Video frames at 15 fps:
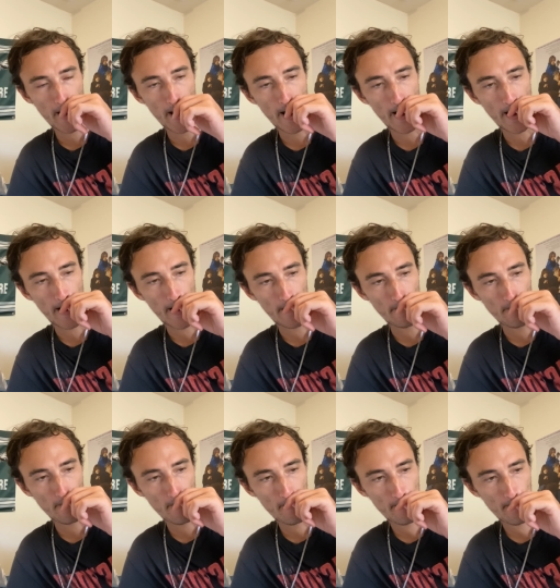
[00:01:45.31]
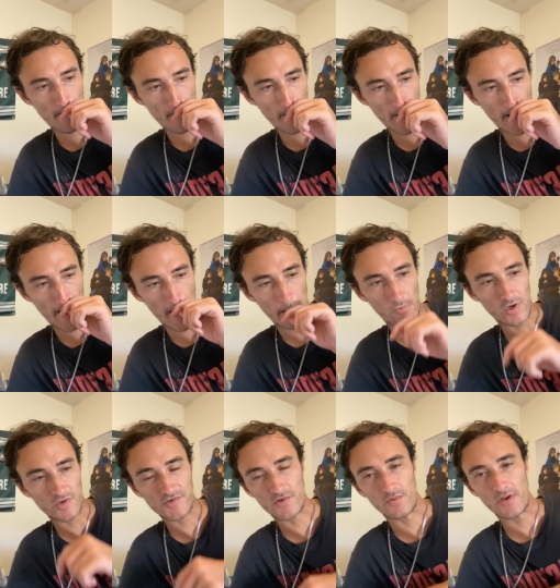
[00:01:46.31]
I've
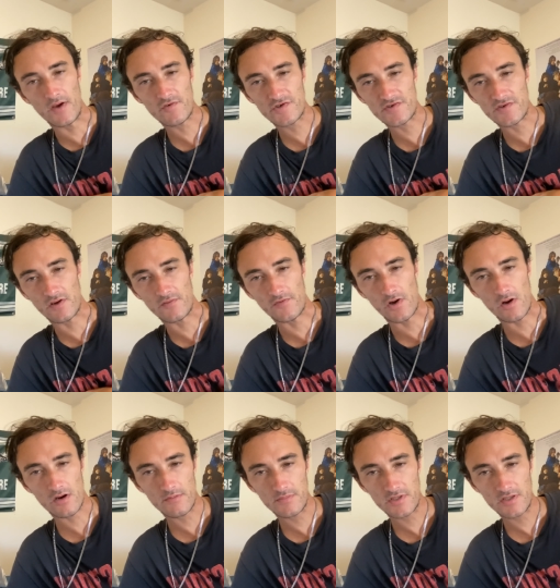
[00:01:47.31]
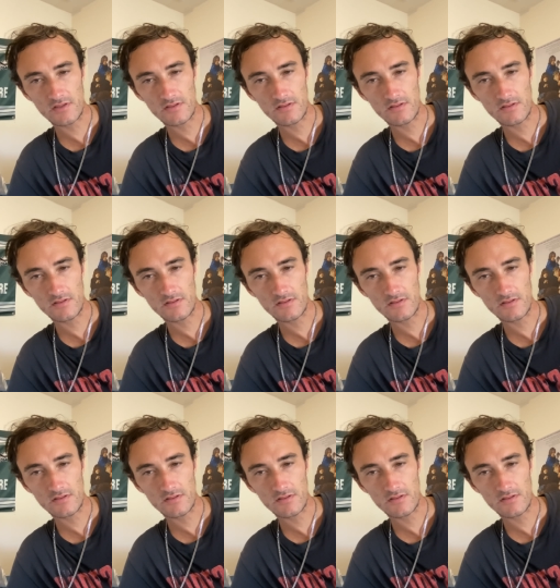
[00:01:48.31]
also never self-harmed.